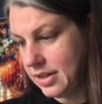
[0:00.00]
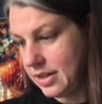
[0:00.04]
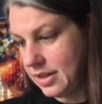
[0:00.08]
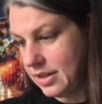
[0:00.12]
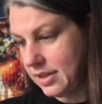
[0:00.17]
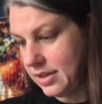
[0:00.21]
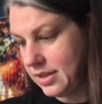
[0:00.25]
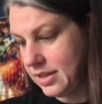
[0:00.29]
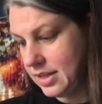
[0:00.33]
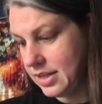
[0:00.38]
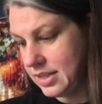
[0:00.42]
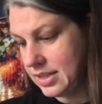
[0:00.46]

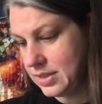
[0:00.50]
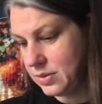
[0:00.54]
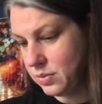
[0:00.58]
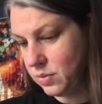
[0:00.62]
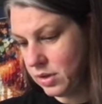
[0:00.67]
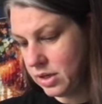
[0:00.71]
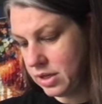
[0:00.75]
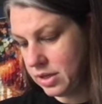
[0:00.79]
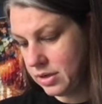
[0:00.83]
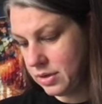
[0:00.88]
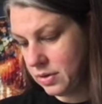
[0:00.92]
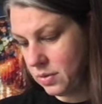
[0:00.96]
This
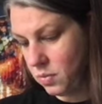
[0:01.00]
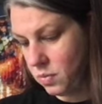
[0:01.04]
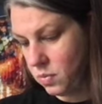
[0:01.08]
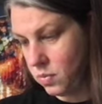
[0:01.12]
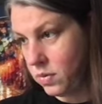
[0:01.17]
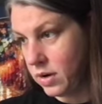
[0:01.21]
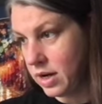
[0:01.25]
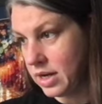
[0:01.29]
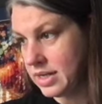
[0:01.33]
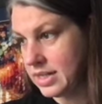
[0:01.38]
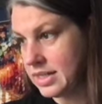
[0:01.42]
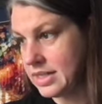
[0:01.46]
one
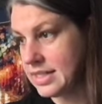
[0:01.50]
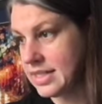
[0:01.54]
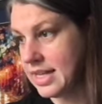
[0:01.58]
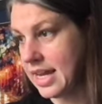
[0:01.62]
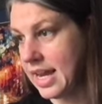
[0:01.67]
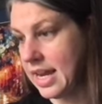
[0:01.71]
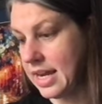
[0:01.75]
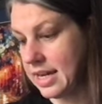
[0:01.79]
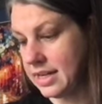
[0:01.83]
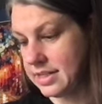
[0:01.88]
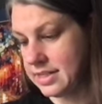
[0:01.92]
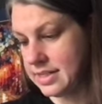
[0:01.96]
was
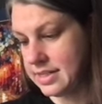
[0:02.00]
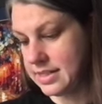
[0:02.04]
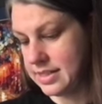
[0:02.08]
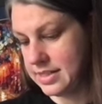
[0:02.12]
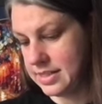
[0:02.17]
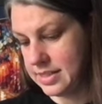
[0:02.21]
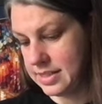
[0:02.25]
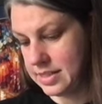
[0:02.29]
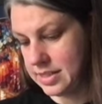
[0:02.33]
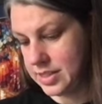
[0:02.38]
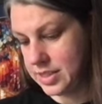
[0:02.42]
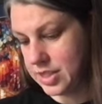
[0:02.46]
a
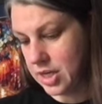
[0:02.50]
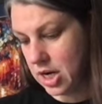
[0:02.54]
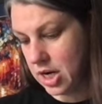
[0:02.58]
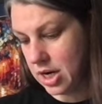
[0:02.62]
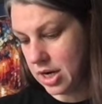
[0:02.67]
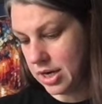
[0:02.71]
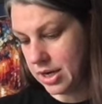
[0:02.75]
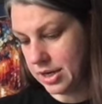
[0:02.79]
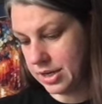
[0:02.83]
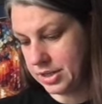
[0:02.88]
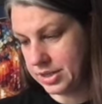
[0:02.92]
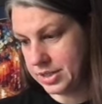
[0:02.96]

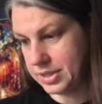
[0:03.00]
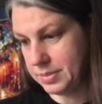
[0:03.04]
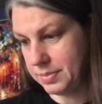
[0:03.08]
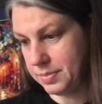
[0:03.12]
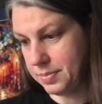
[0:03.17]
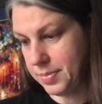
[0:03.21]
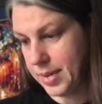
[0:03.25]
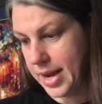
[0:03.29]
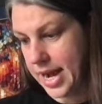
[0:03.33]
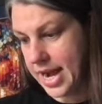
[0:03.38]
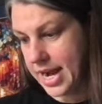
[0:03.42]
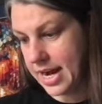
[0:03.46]
start
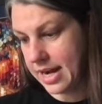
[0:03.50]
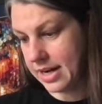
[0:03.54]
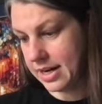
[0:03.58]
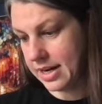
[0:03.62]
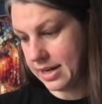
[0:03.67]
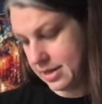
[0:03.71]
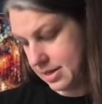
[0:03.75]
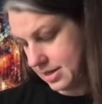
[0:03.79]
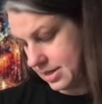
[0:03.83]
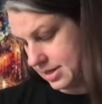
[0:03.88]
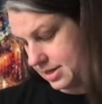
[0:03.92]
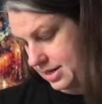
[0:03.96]
back,
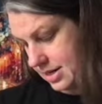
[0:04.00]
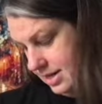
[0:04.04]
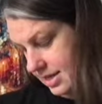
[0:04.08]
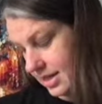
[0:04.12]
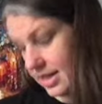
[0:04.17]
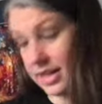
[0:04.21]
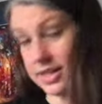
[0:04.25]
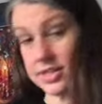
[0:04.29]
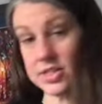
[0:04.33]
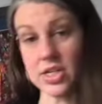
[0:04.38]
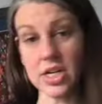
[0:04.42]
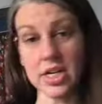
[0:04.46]
I
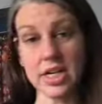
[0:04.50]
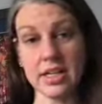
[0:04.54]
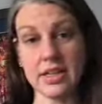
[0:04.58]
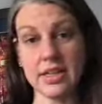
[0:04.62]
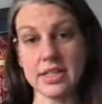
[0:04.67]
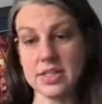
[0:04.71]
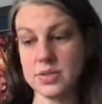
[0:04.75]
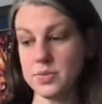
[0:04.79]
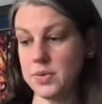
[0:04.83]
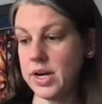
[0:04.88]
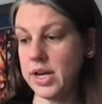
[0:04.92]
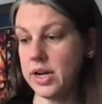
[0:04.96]
think I started
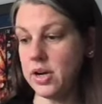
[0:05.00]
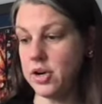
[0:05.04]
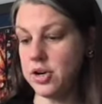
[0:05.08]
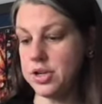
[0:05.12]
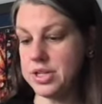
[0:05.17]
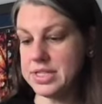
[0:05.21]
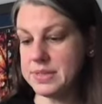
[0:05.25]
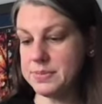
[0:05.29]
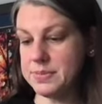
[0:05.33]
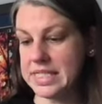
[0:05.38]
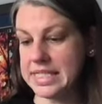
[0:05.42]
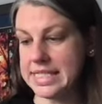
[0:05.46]
this one on
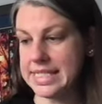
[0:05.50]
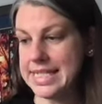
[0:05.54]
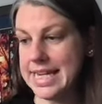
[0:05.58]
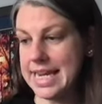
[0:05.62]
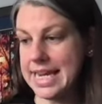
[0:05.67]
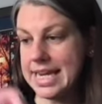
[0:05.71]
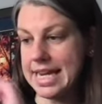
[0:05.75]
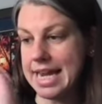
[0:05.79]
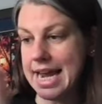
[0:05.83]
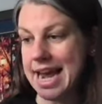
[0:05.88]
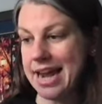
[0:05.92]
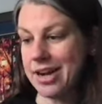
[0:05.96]
Christmas
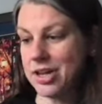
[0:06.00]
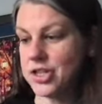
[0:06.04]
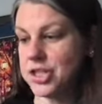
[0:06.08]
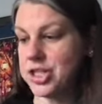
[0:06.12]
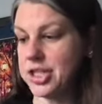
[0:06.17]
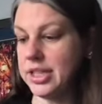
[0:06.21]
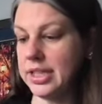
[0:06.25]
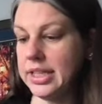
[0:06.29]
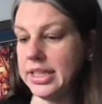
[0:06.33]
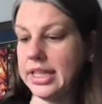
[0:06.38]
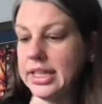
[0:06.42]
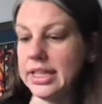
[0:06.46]
Day
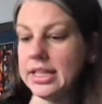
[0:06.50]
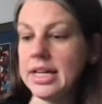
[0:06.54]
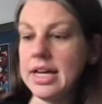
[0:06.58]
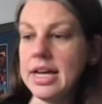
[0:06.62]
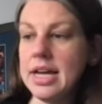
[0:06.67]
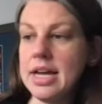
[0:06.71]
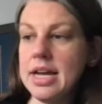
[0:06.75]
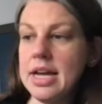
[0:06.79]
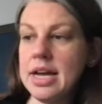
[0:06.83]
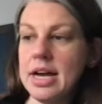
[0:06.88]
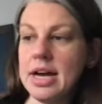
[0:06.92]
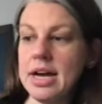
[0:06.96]
actually.
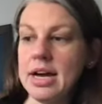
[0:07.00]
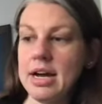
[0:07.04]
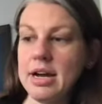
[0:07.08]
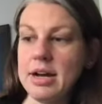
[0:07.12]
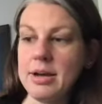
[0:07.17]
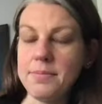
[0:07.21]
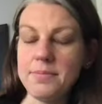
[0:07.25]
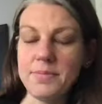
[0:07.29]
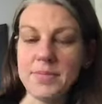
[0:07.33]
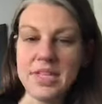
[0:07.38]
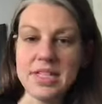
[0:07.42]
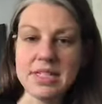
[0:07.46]

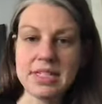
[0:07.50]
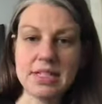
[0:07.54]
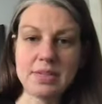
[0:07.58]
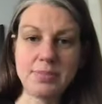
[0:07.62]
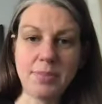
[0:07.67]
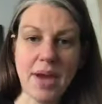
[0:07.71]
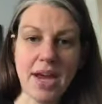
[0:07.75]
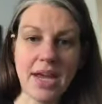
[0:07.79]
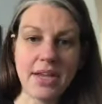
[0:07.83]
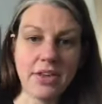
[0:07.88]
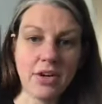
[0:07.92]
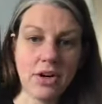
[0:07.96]
This is
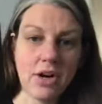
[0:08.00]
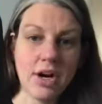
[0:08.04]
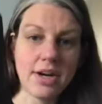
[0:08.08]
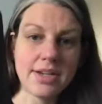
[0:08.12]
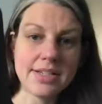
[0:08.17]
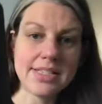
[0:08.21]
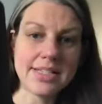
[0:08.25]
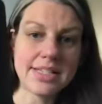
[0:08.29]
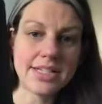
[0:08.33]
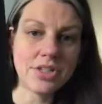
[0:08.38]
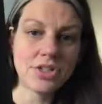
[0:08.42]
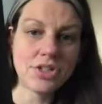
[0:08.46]
by the
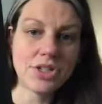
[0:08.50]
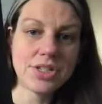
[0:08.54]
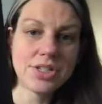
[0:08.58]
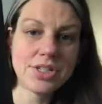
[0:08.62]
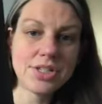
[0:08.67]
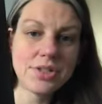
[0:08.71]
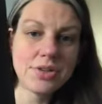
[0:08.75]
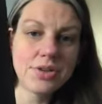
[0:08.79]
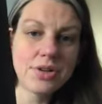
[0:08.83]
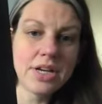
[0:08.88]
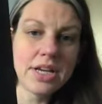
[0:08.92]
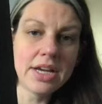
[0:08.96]
Cross Stitch
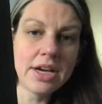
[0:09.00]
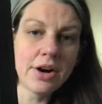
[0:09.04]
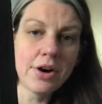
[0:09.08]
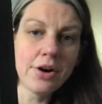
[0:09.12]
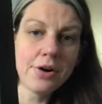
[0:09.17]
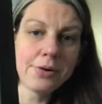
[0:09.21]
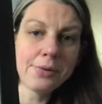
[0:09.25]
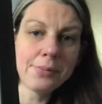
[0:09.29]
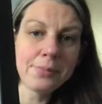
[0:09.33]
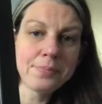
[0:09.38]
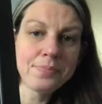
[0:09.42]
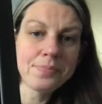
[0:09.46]

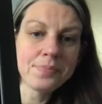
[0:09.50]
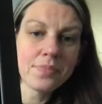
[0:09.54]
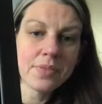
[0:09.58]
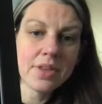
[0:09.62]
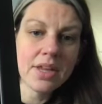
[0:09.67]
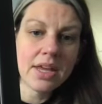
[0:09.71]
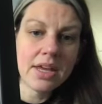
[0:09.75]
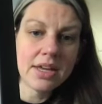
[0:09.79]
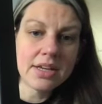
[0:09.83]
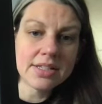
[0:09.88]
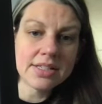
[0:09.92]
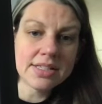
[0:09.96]
Studio,
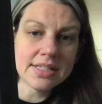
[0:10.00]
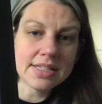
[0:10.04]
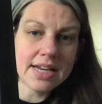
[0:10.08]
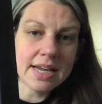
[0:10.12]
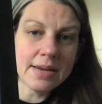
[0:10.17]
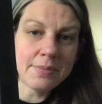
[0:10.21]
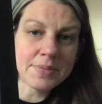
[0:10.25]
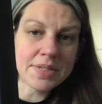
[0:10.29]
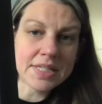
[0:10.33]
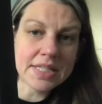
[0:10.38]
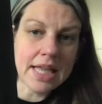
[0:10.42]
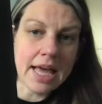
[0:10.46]

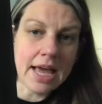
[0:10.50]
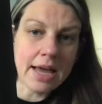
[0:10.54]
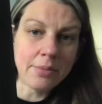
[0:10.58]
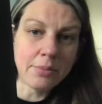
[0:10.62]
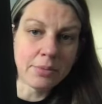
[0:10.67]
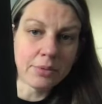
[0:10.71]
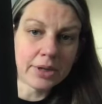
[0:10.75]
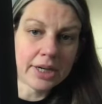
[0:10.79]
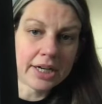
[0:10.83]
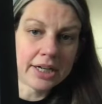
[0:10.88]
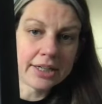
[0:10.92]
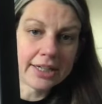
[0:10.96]
Snape's
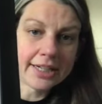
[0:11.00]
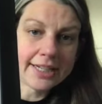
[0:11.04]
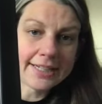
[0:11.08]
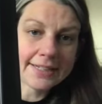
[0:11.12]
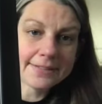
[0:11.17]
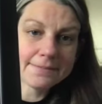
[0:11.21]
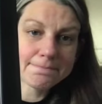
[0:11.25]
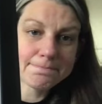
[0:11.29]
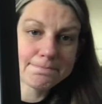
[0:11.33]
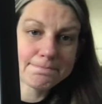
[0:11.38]
Library.